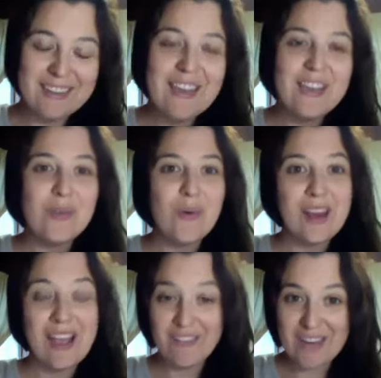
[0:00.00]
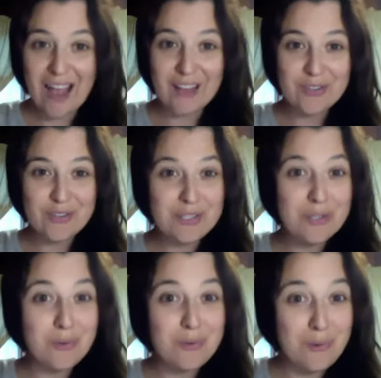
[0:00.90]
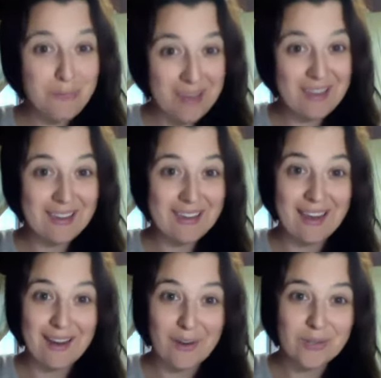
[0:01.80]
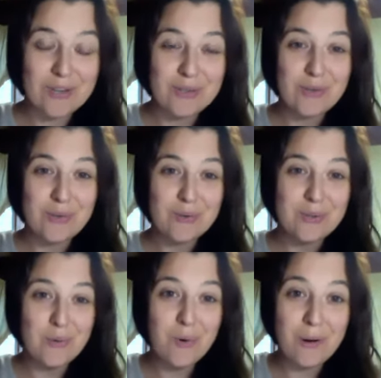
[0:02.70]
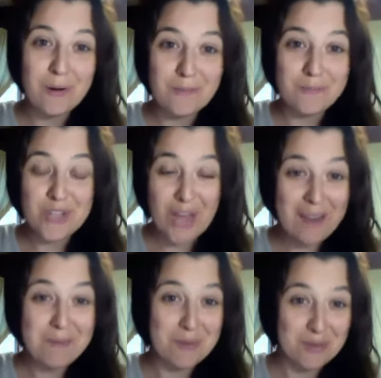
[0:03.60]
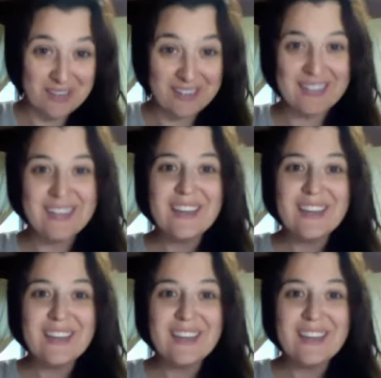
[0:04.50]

You would have an allergy to your bank account, to your checkbook,